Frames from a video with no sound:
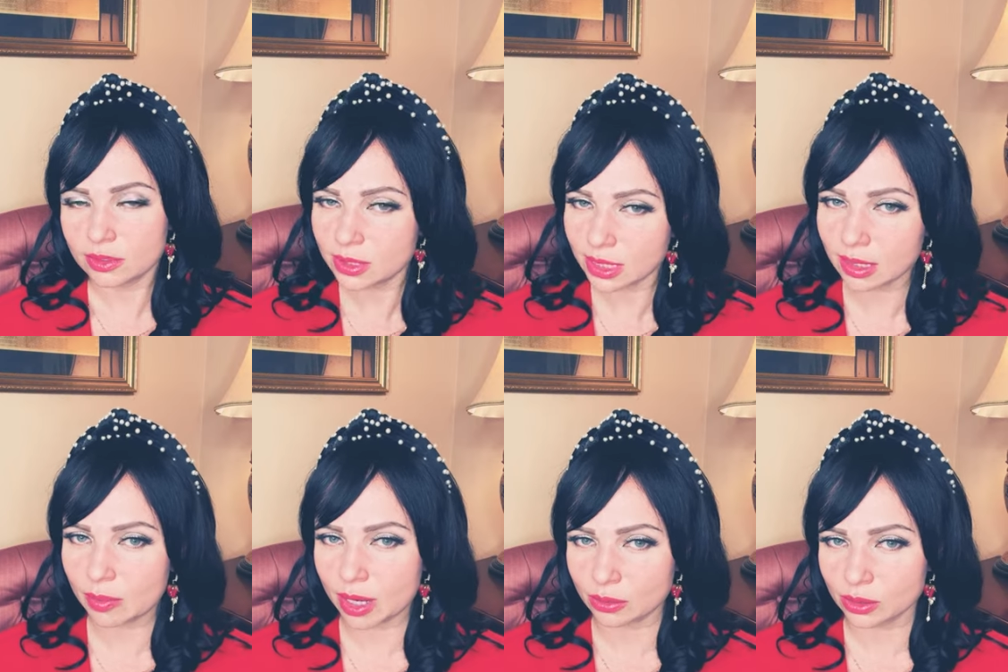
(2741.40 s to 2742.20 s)
Think
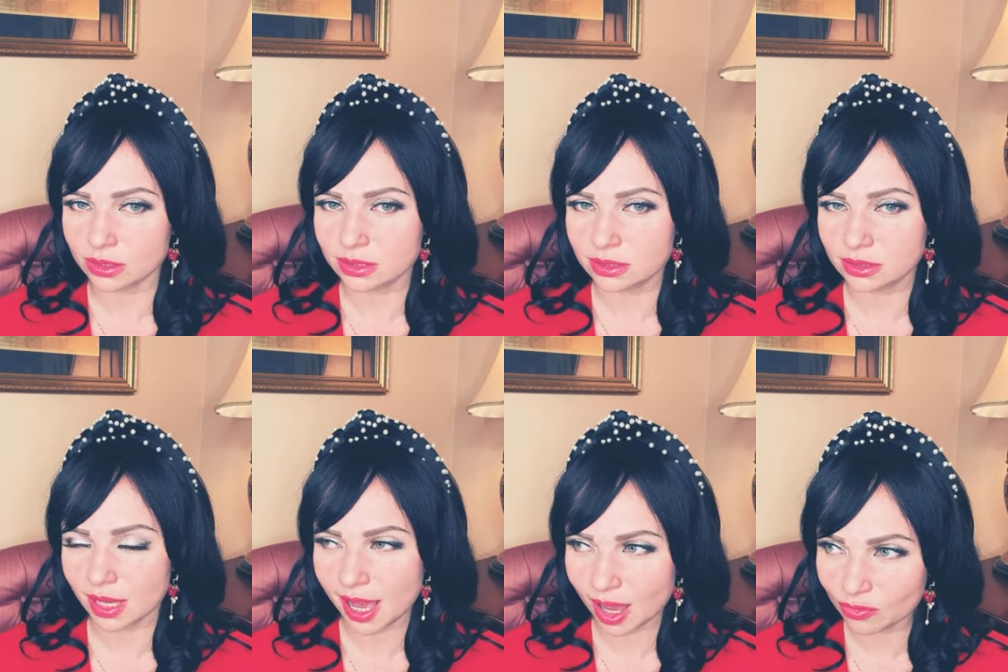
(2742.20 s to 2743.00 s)
about this,
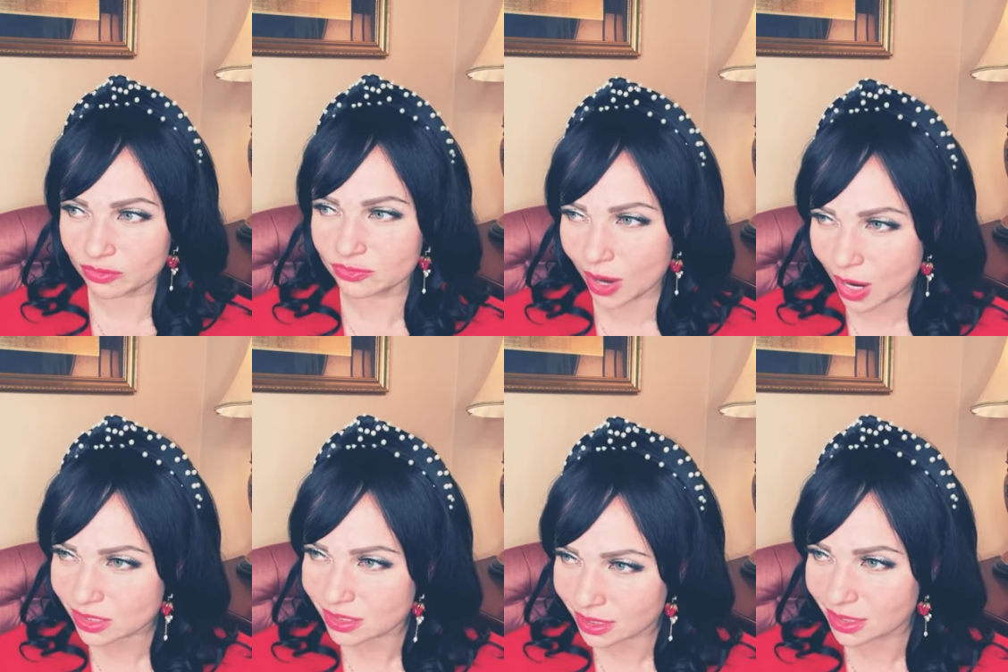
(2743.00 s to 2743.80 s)
how far
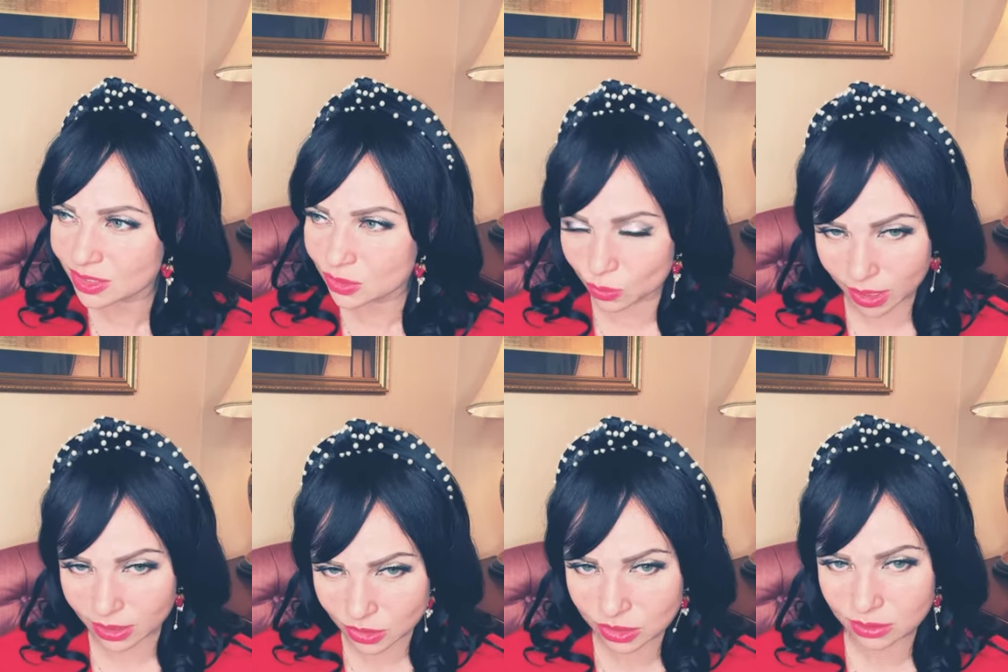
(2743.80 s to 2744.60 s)
things
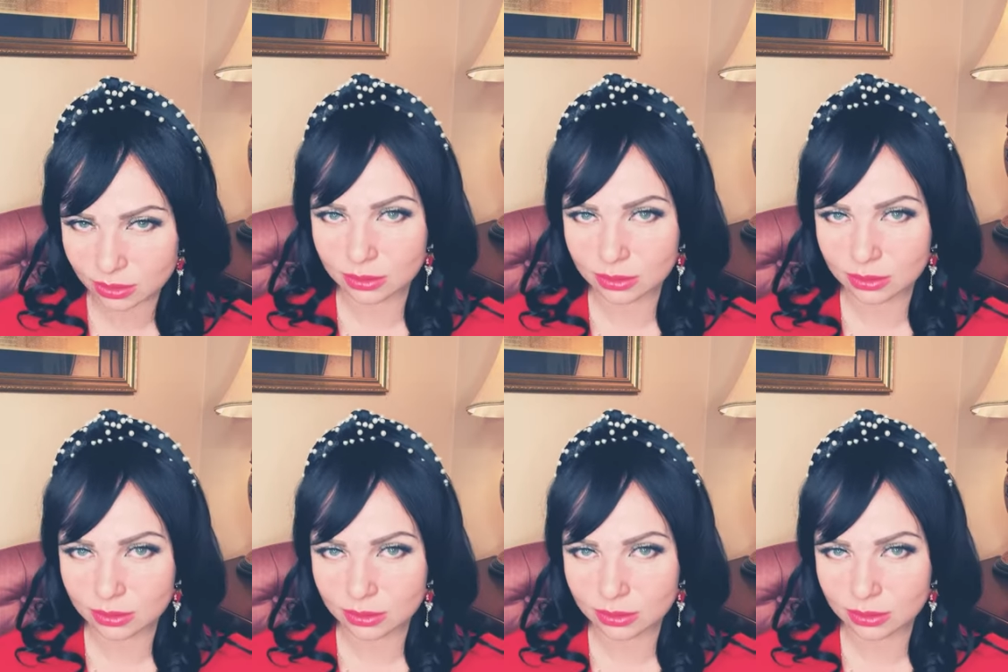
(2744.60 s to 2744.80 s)
went.